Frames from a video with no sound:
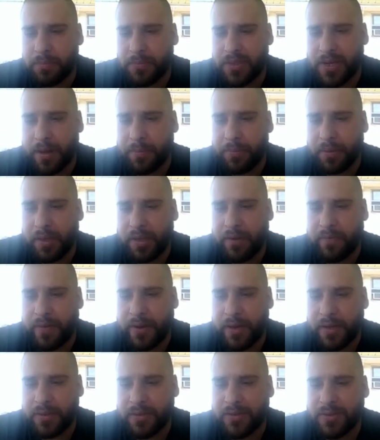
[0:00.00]
I believe. I
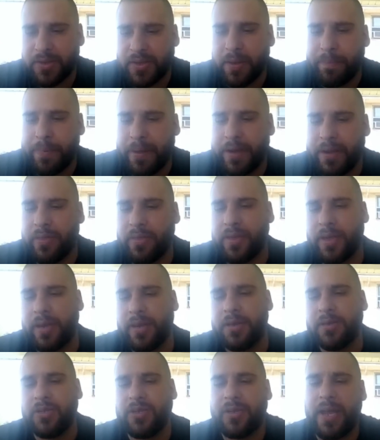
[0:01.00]
didn't skip anything.
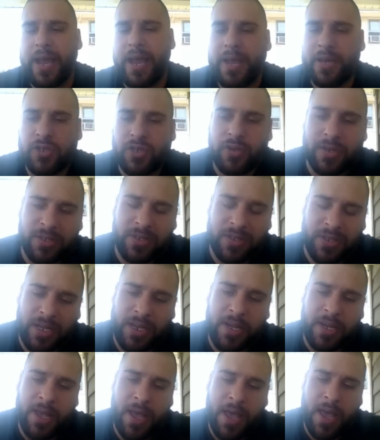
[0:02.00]
And as you can
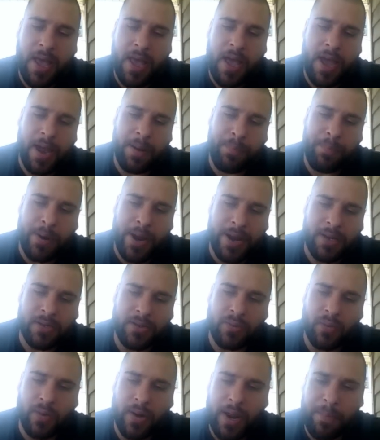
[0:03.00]
see, I
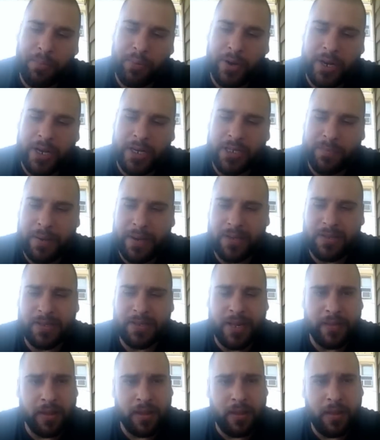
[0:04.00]
practice what I preach based
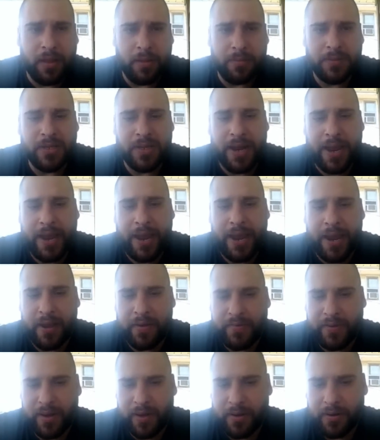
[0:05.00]
on the clubs that I
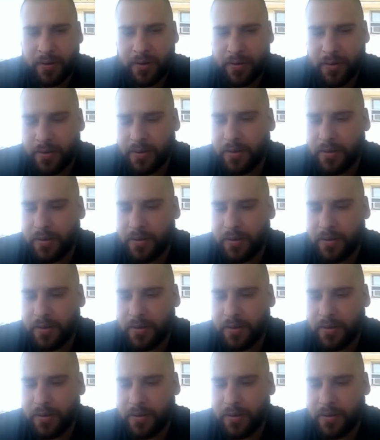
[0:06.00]
have here.